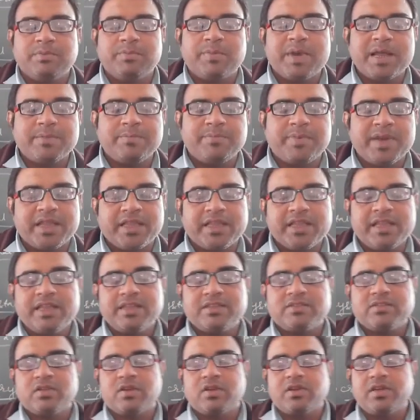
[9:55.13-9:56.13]
breaking
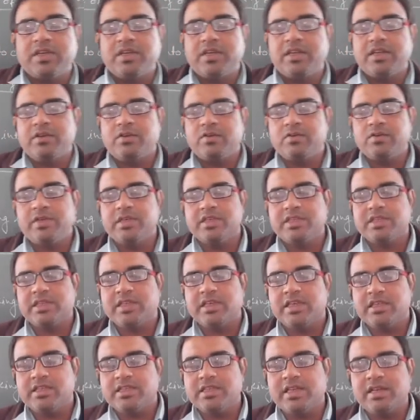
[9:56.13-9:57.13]
a solid into its
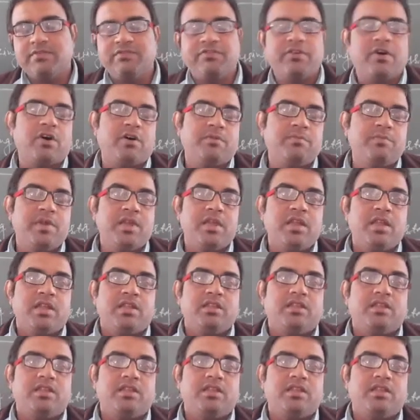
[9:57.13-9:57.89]
crystal form,